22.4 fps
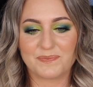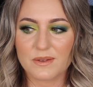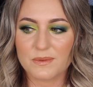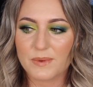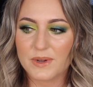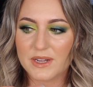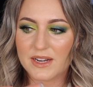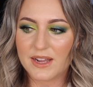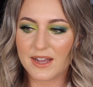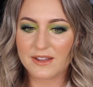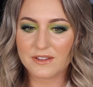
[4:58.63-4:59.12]

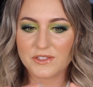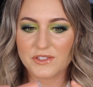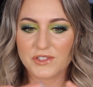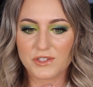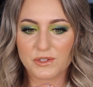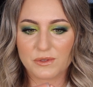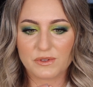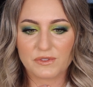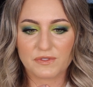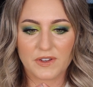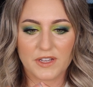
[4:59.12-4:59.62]
what I'll
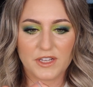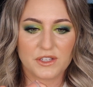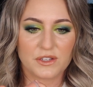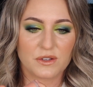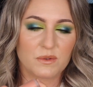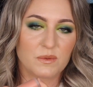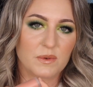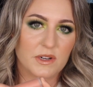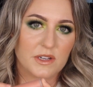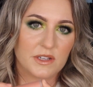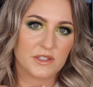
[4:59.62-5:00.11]
do if I
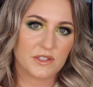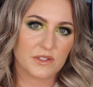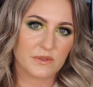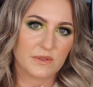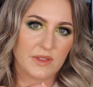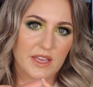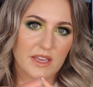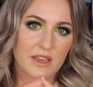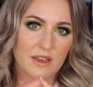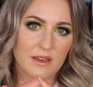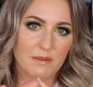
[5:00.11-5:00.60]
don't want to do
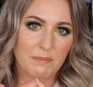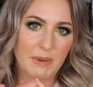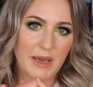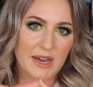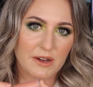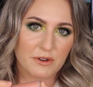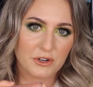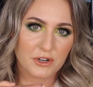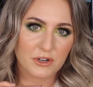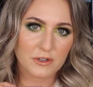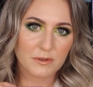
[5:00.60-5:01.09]
like a
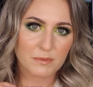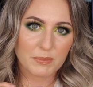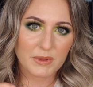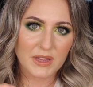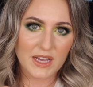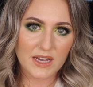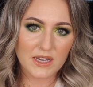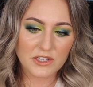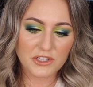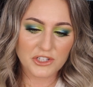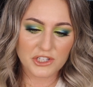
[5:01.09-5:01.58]
powdered
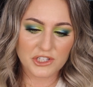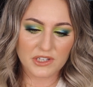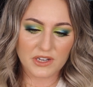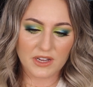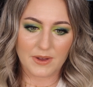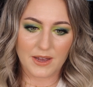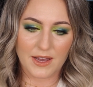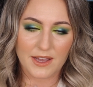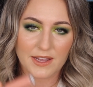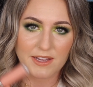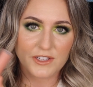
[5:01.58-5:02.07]
blush,
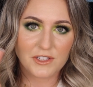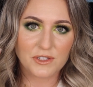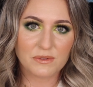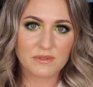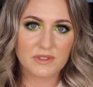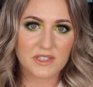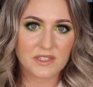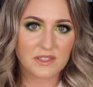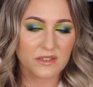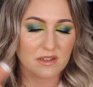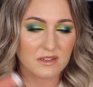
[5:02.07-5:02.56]
I do
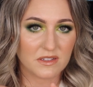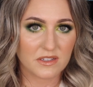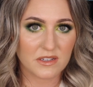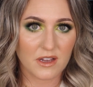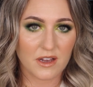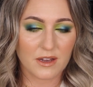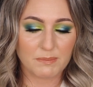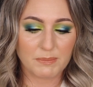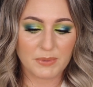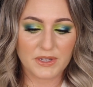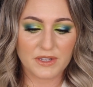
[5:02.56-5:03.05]
this on
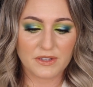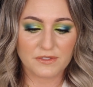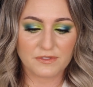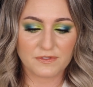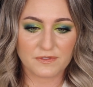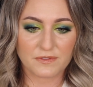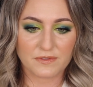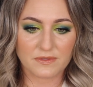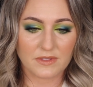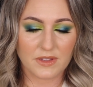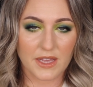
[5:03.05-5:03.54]
top
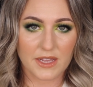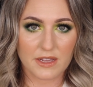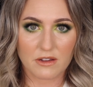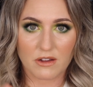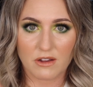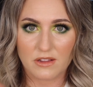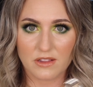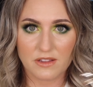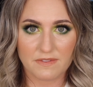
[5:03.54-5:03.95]
of like all